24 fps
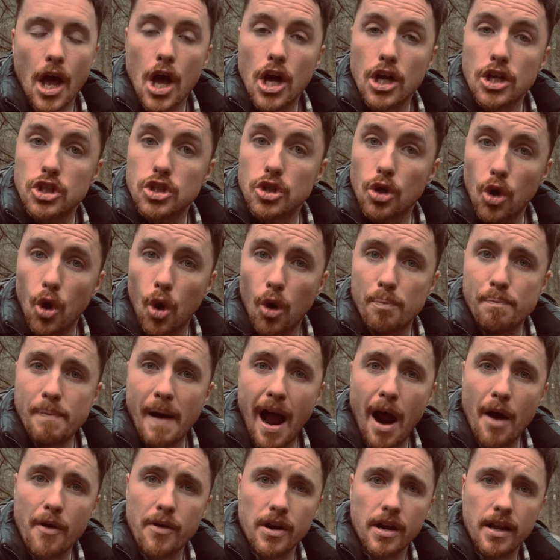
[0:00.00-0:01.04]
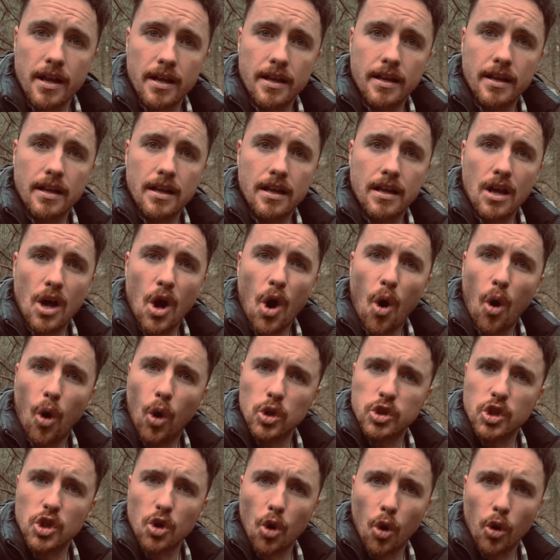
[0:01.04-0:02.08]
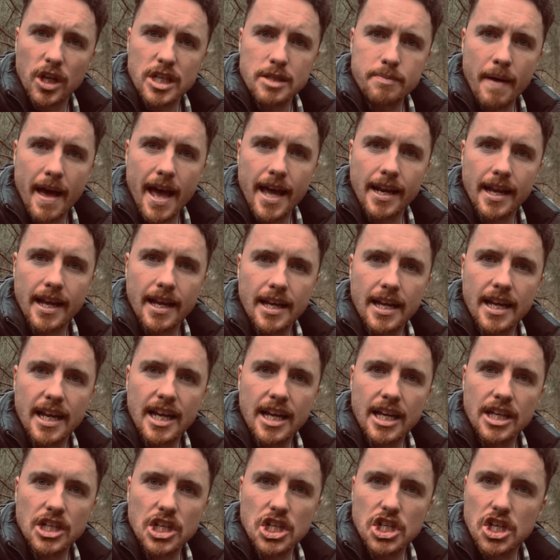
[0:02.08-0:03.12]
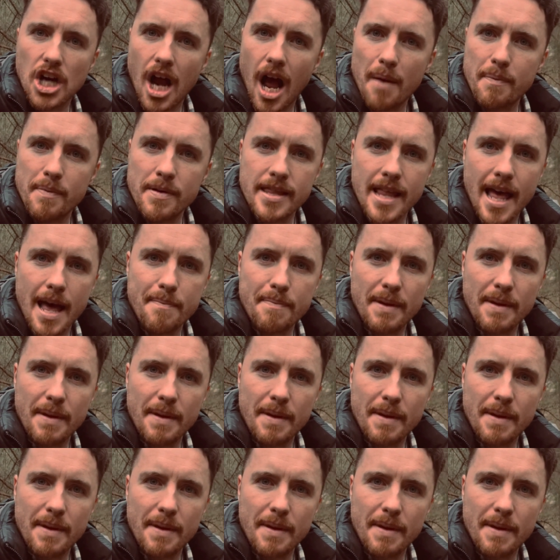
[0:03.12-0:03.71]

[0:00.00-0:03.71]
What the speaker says: So Lord Baron ordered all his men to sharpen their